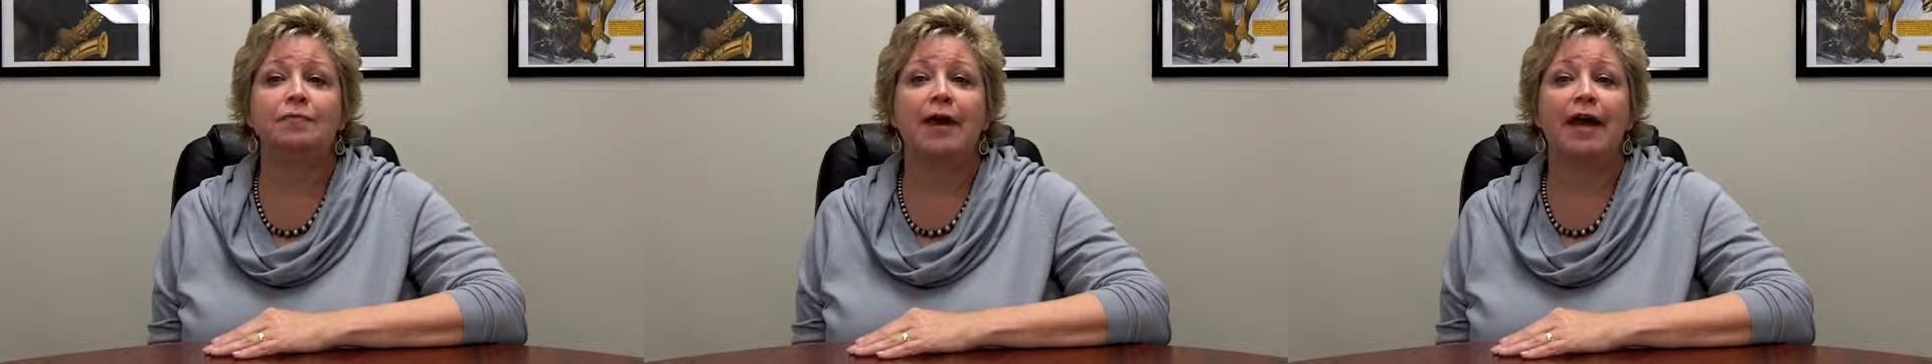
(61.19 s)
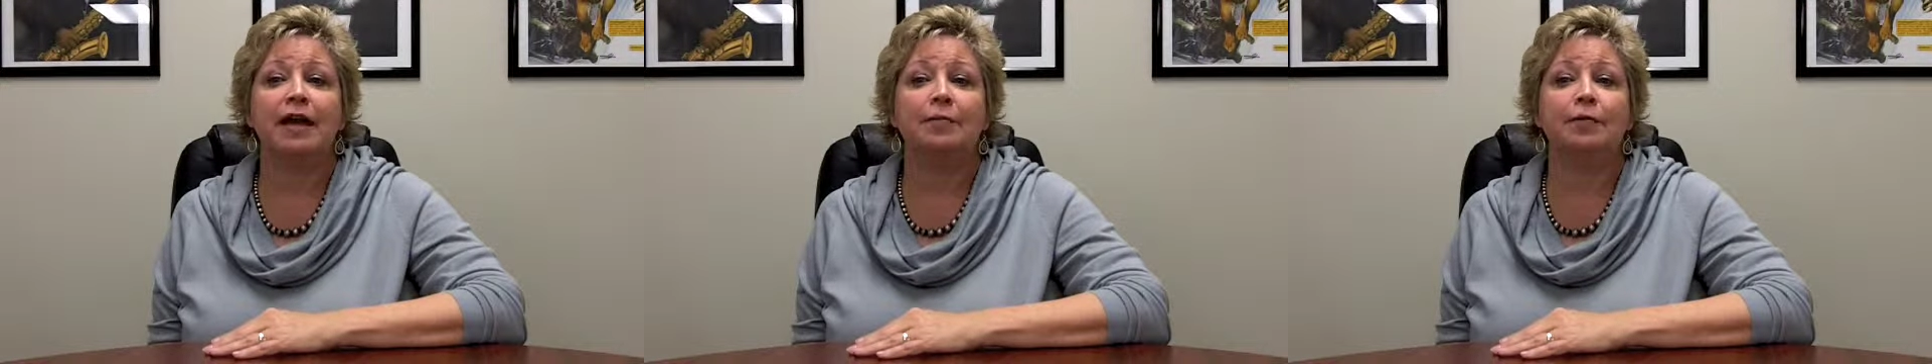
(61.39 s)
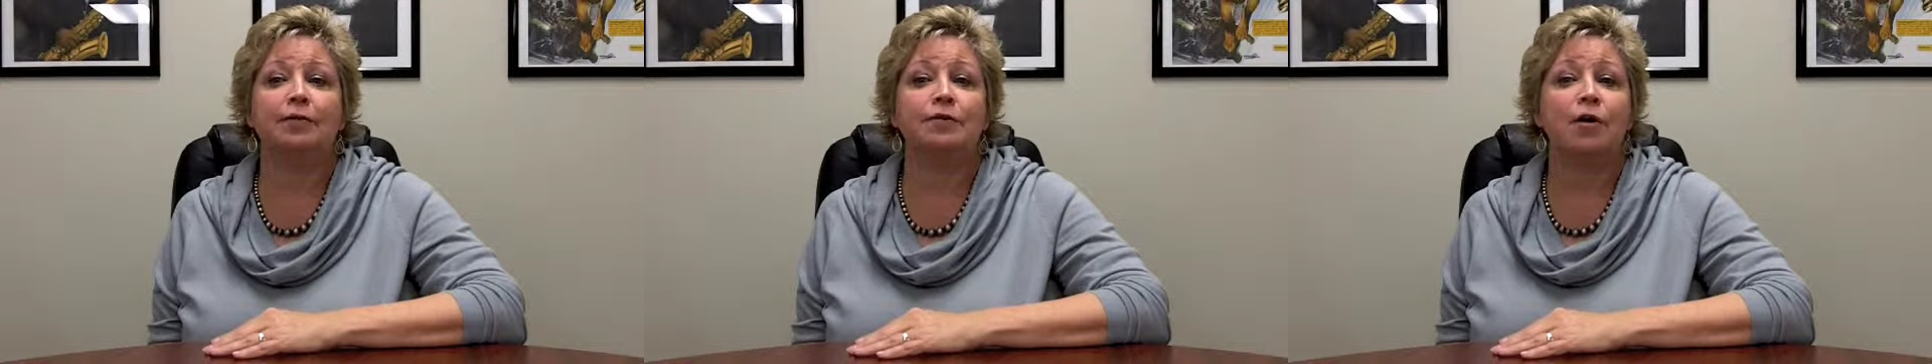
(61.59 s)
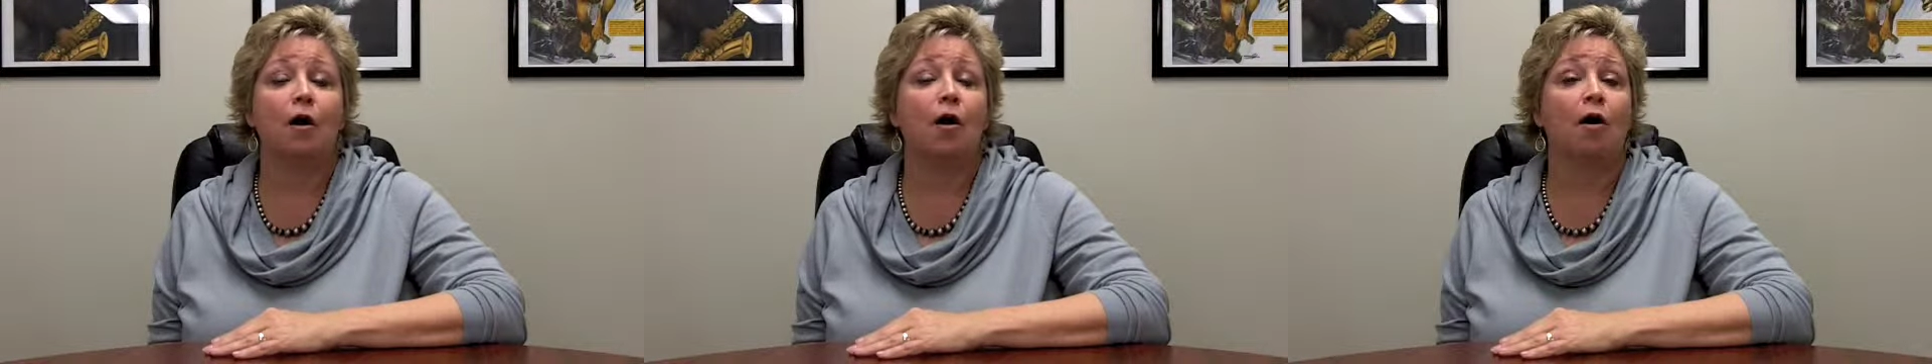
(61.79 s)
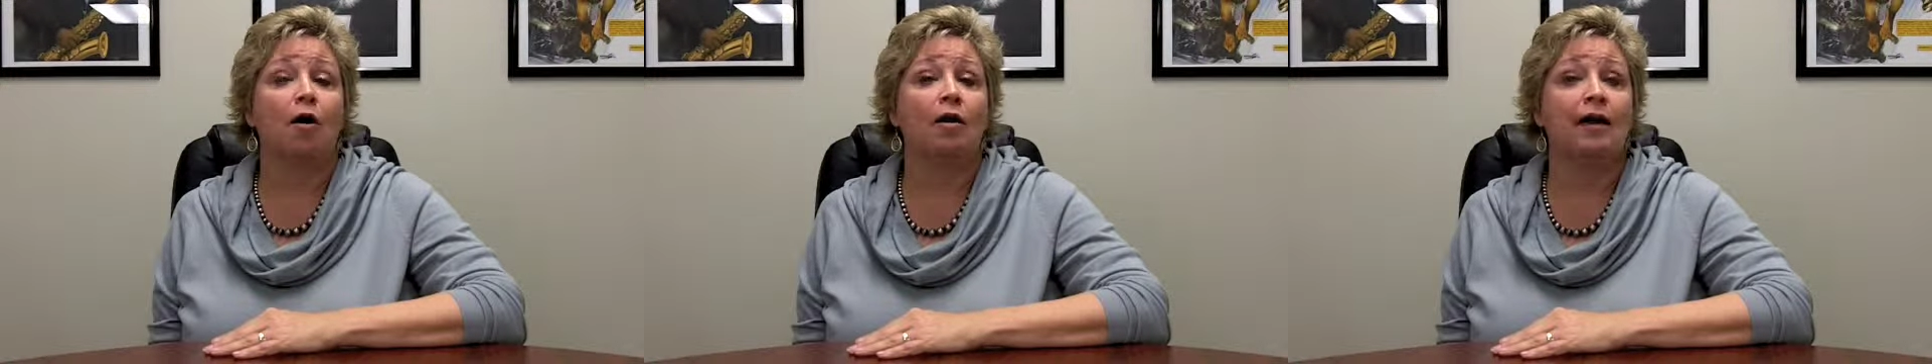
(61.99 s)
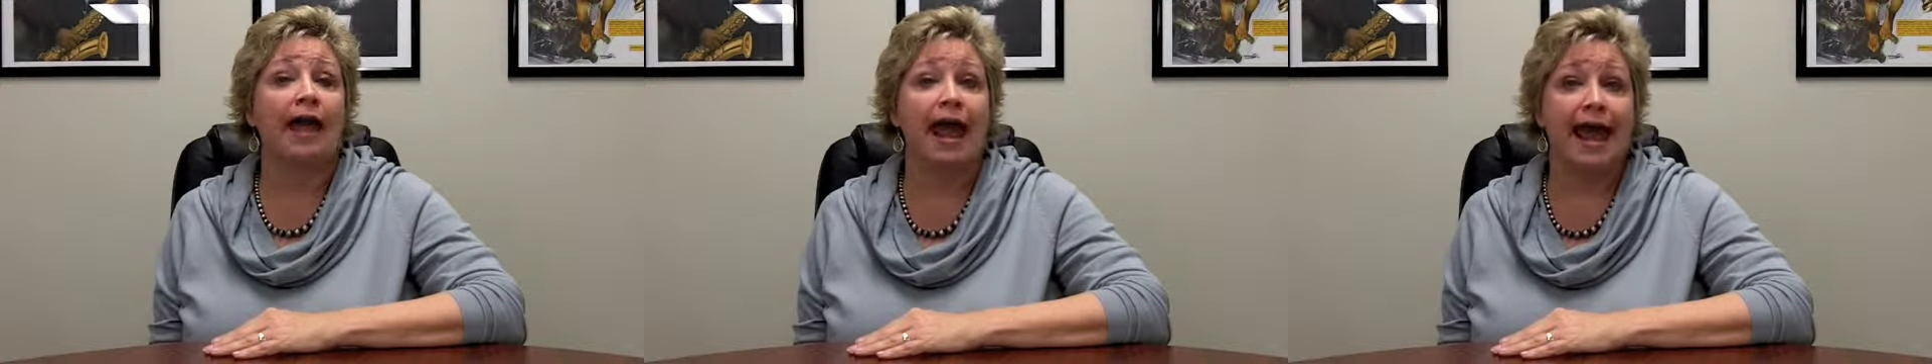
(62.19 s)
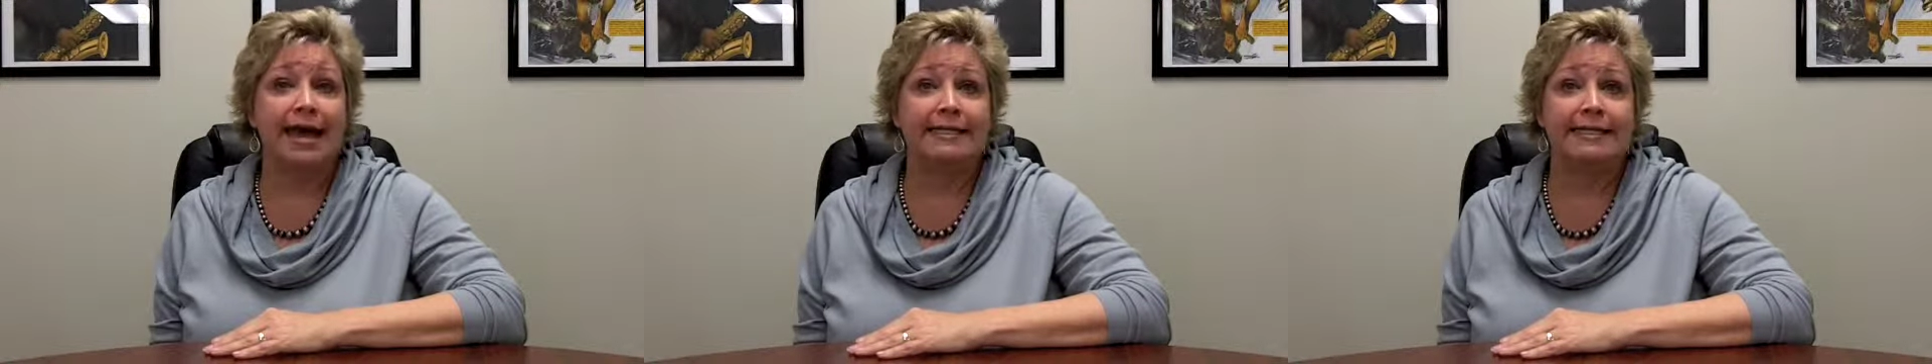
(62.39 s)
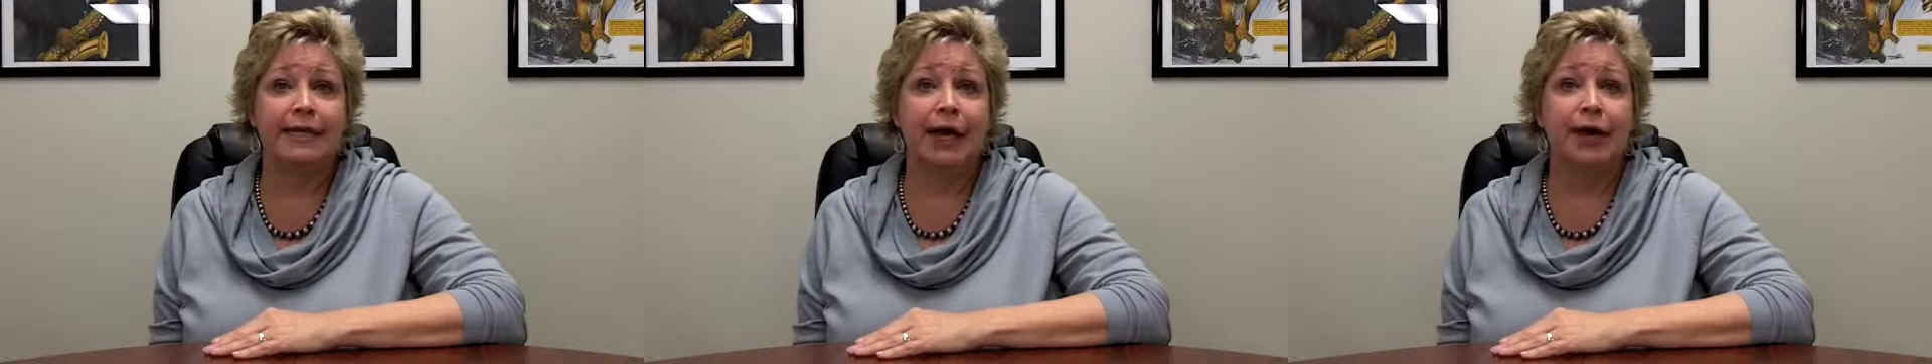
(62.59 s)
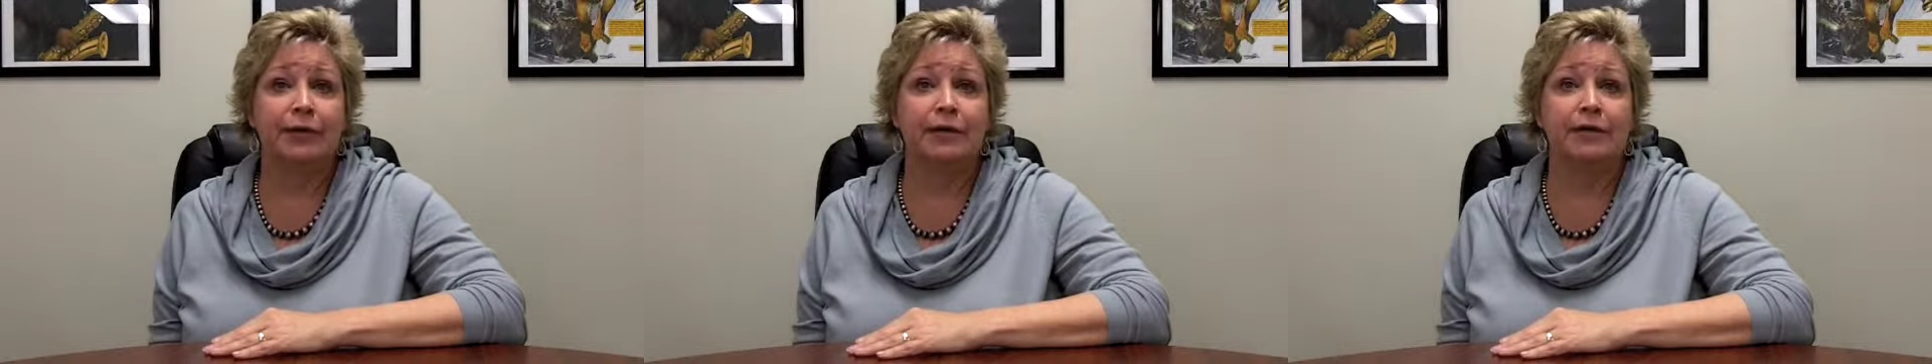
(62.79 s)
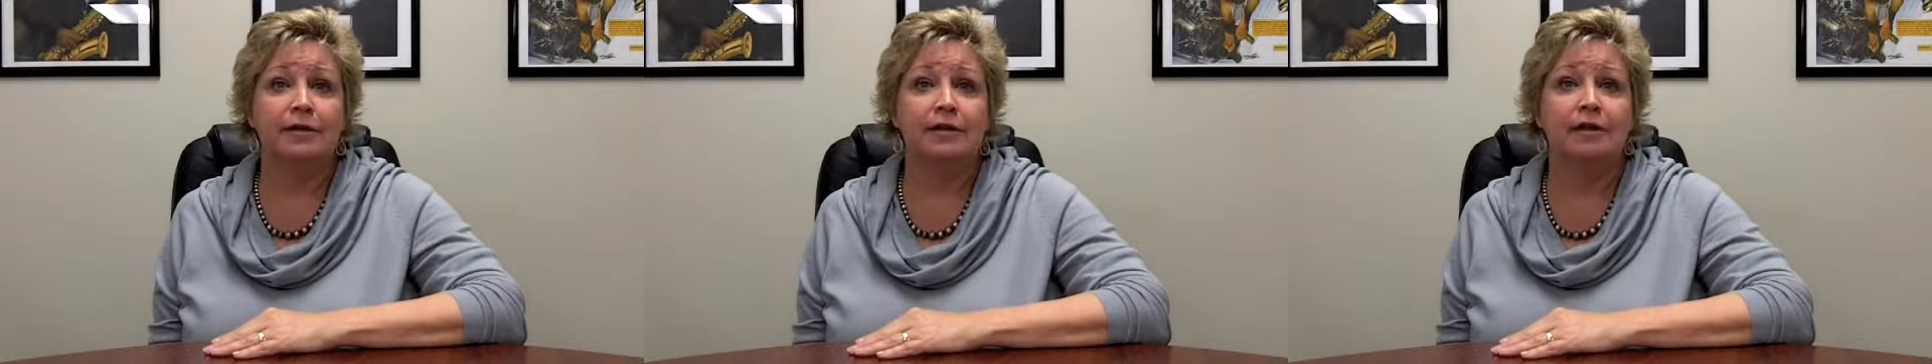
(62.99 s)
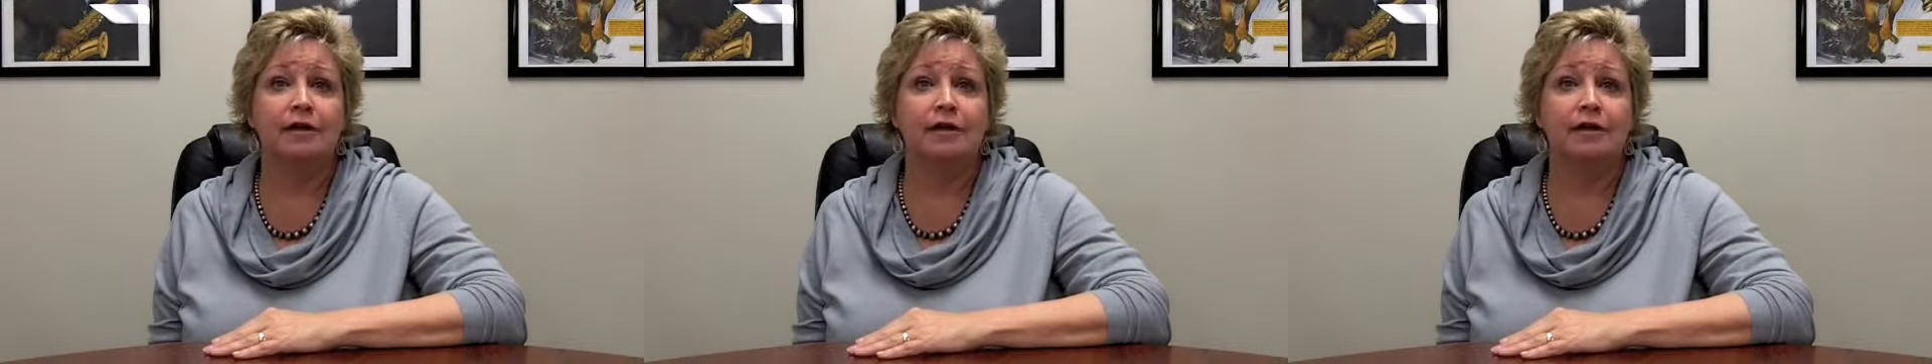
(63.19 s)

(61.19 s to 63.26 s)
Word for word: papers are cast coated,